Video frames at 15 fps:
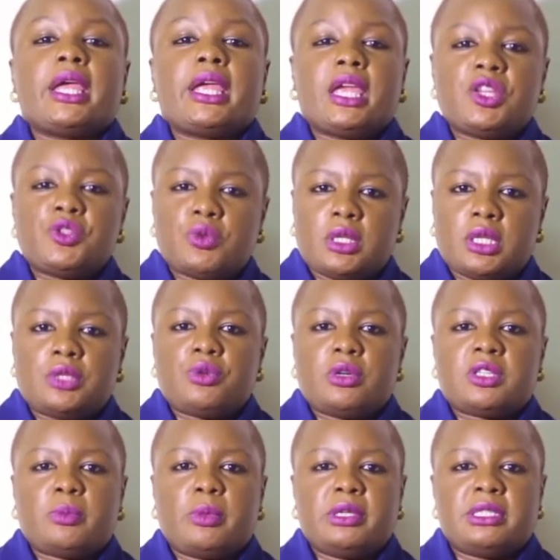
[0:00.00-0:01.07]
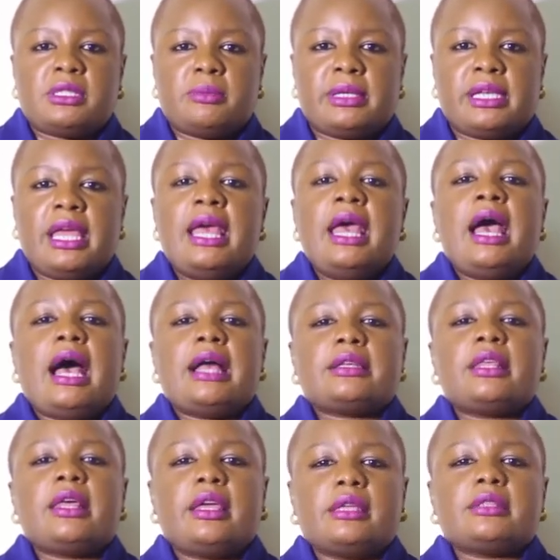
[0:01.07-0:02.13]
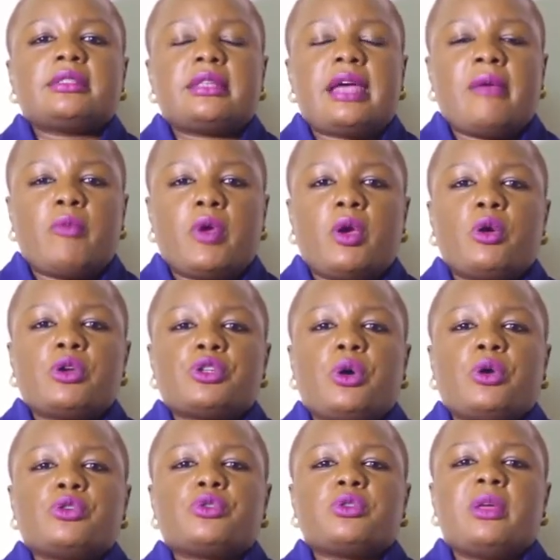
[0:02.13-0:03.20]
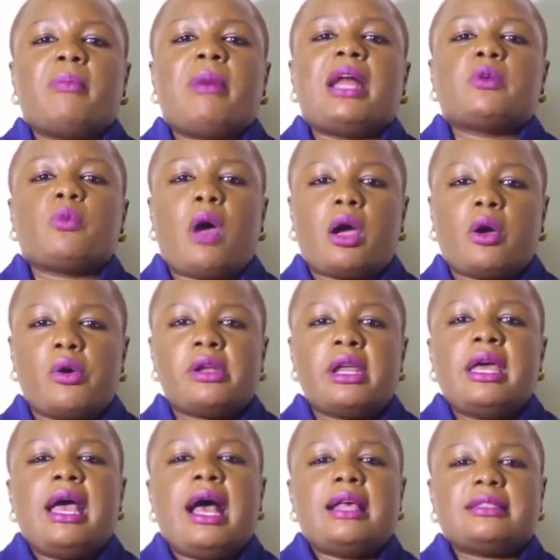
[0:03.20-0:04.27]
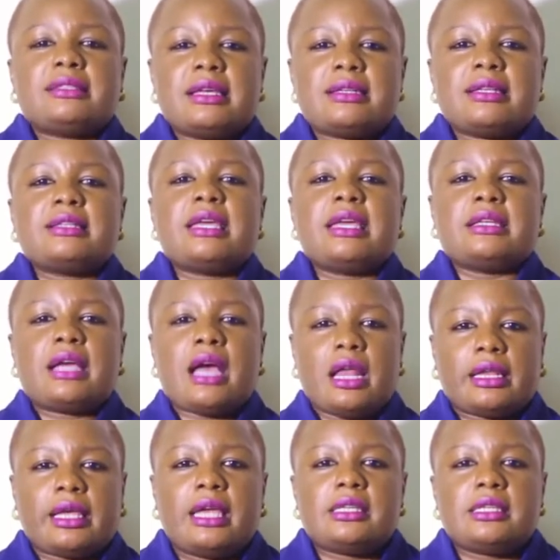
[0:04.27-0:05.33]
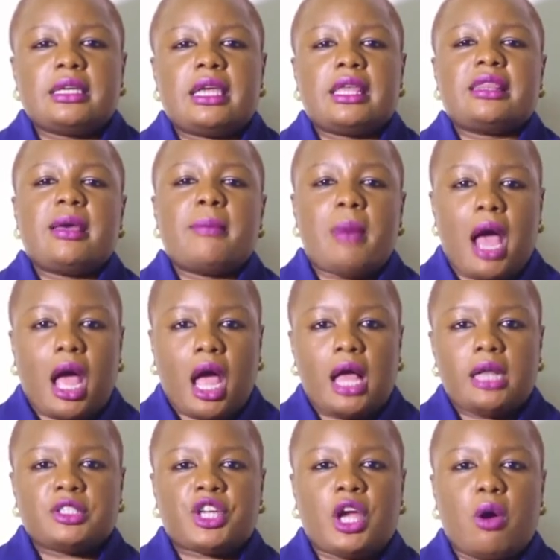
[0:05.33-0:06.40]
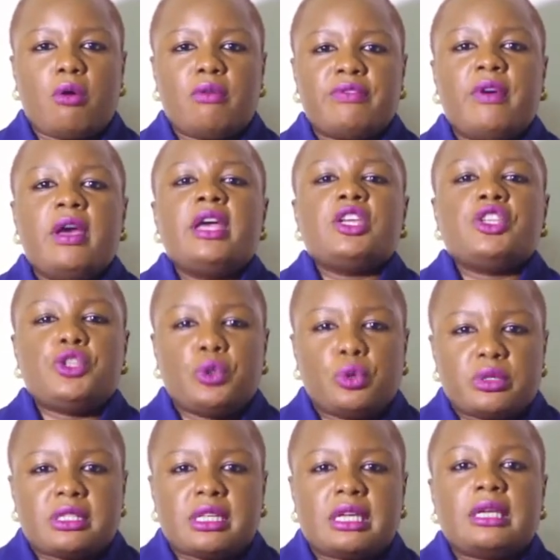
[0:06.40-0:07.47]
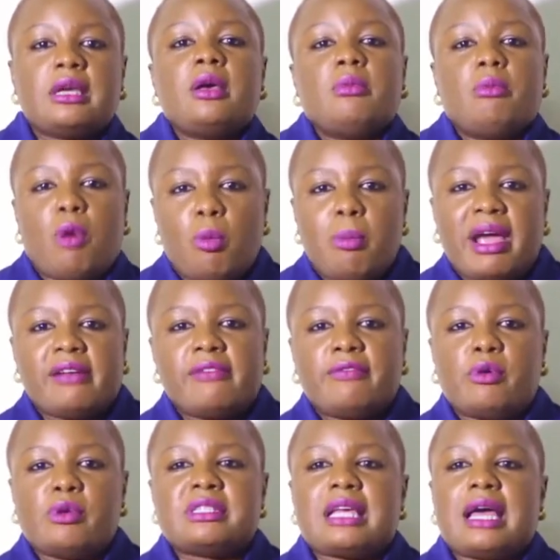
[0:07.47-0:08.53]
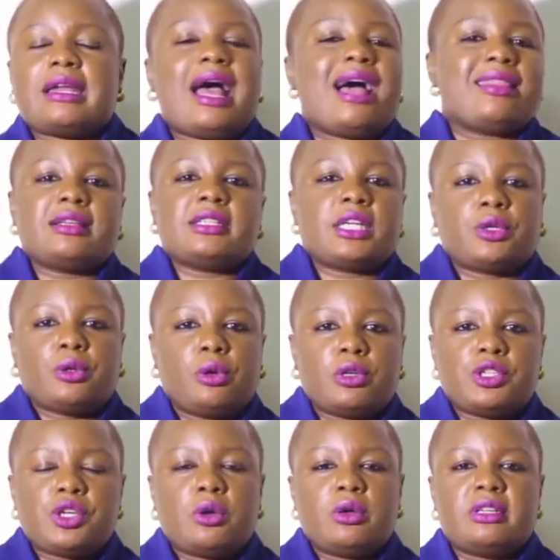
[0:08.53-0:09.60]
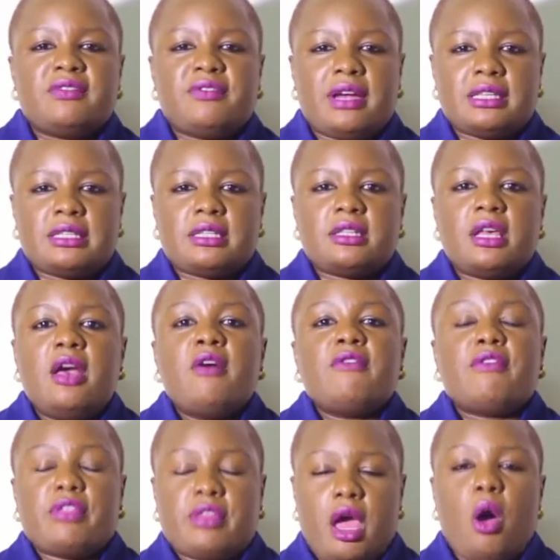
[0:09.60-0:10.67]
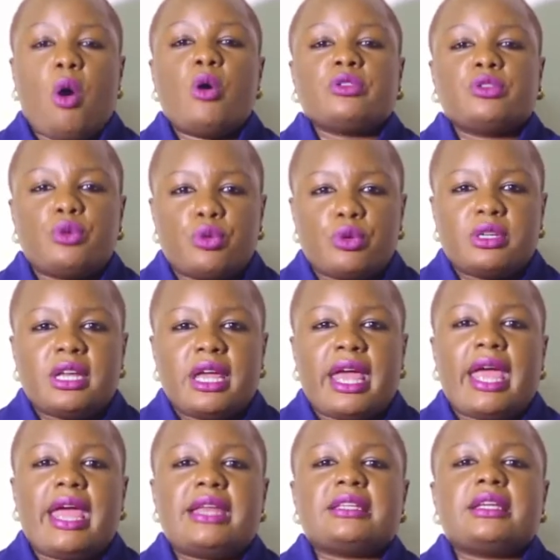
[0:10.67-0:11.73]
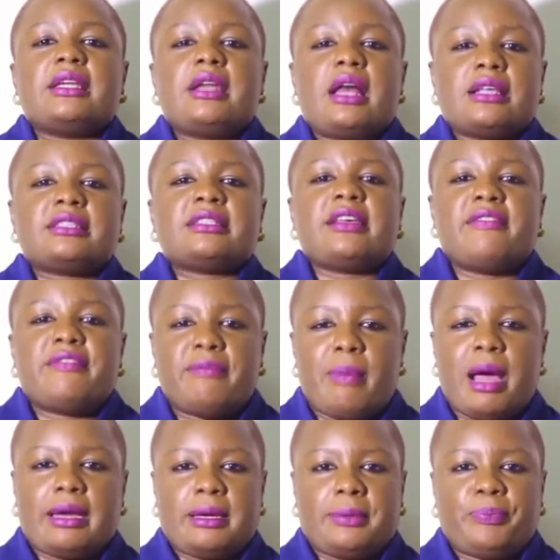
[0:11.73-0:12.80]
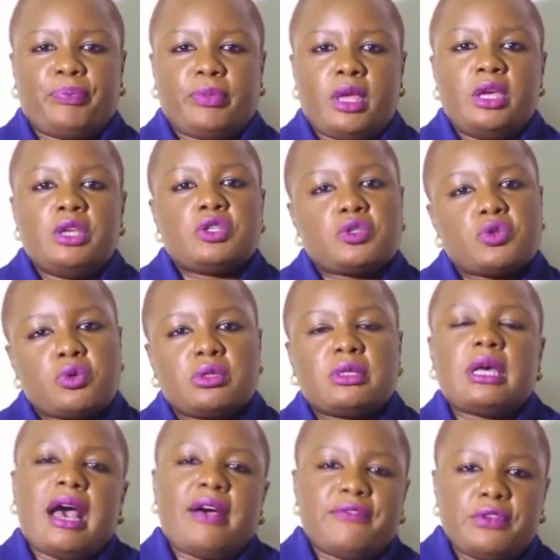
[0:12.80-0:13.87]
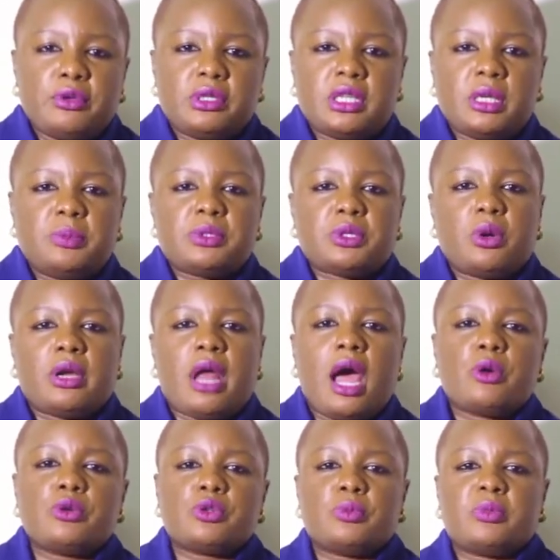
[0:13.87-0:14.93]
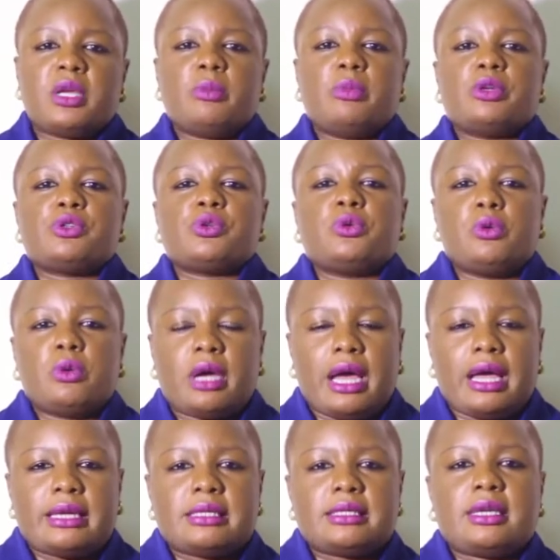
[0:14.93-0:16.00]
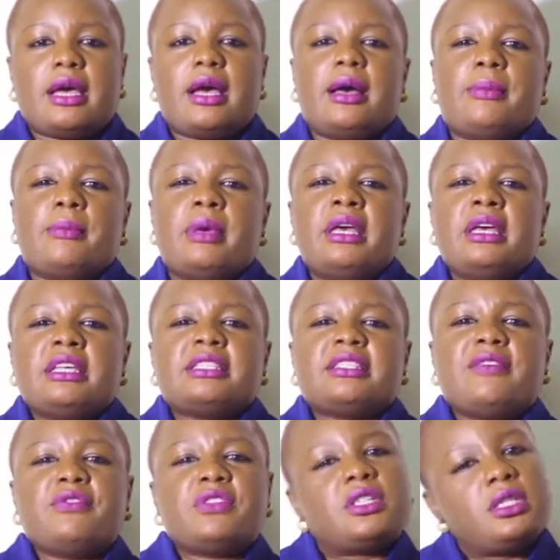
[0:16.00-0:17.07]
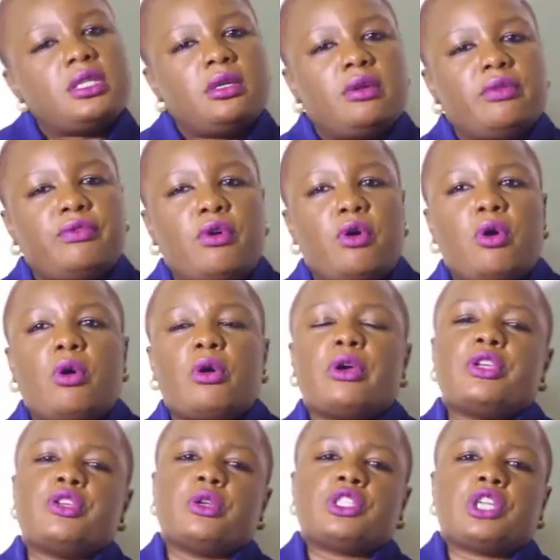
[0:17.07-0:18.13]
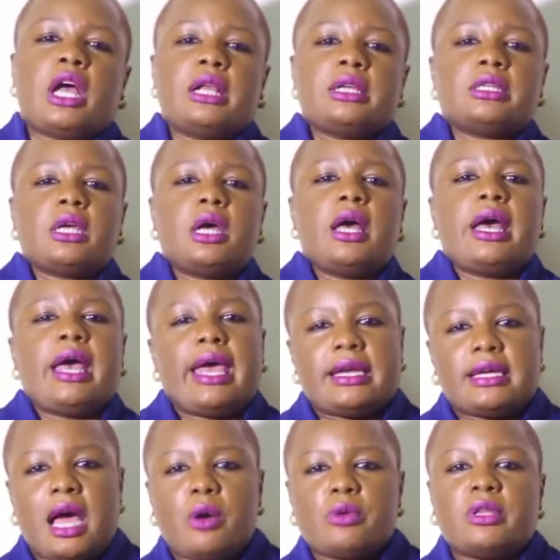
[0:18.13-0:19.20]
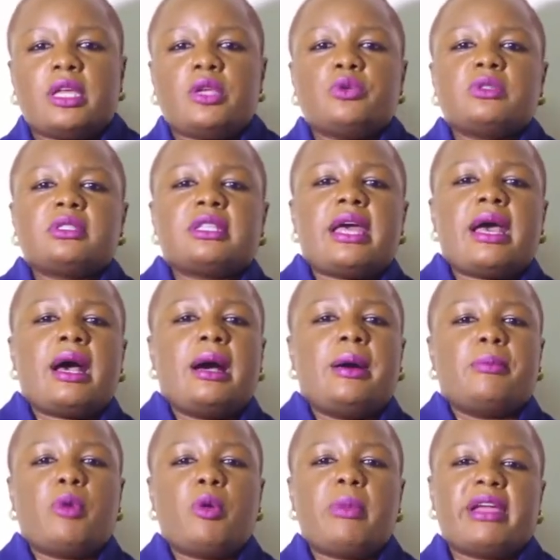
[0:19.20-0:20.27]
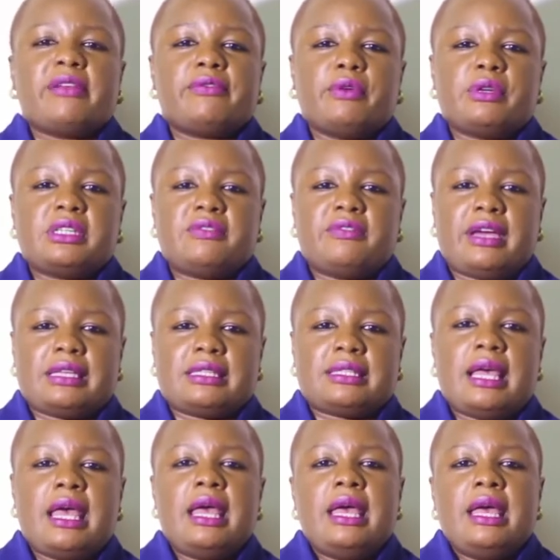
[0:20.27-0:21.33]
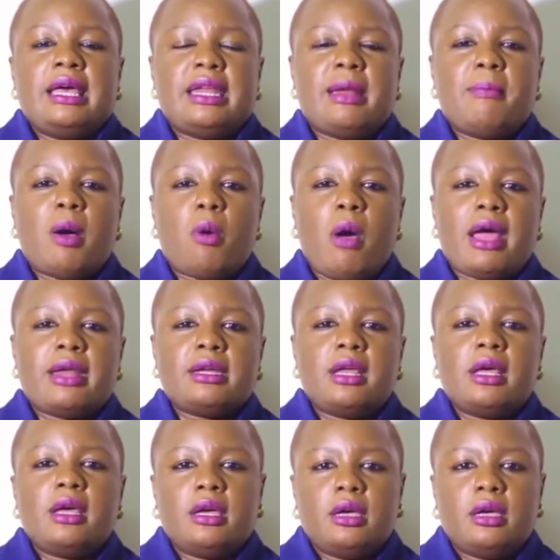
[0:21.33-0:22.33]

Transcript: engage with it responsibly, I think it's time we got onto the bandwagon and started inculcating in them a culture of using mobile phones and other technological devices for their own good and in a safe manner. So a few tips on how to be able to look at safety for your child and how they use their mobile phone device. Number one,